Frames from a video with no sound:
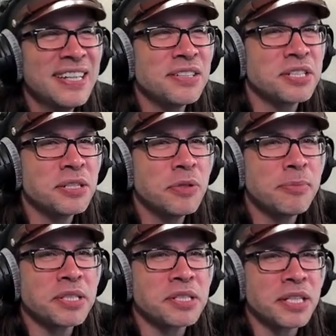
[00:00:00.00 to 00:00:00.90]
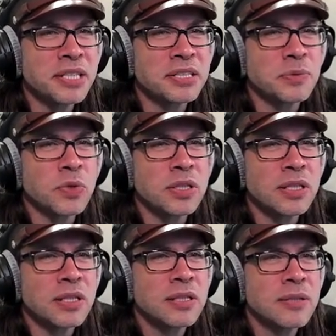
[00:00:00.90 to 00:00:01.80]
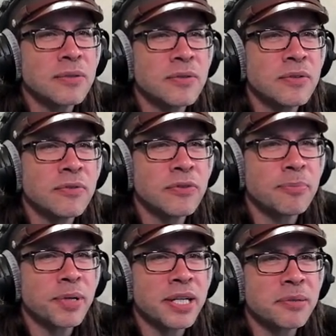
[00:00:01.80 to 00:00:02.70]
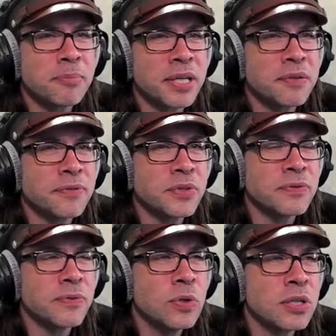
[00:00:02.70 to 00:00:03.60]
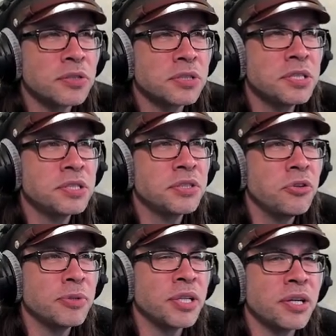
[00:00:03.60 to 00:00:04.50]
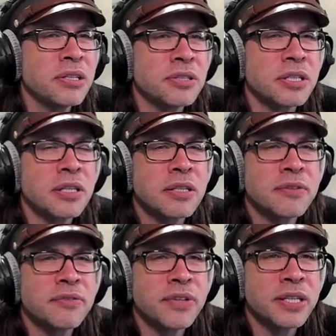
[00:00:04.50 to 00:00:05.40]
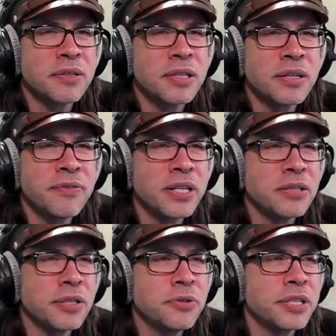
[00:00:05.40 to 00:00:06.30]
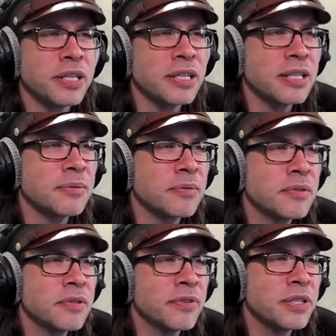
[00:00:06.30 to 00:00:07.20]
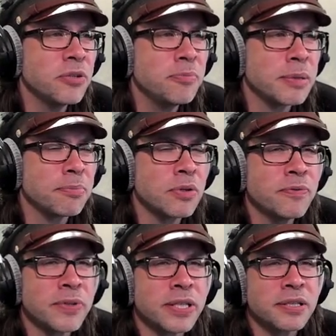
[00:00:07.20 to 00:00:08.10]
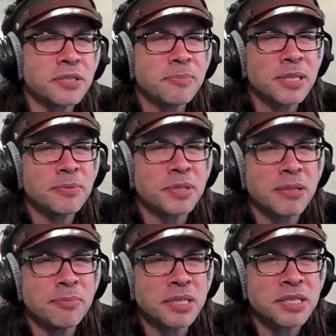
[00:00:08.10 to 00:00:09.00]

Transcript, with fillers: And see what my settings were we're back in Battlefield 4. It should still be on there. If I, if I load it on, if I load my profile, I should be able to get my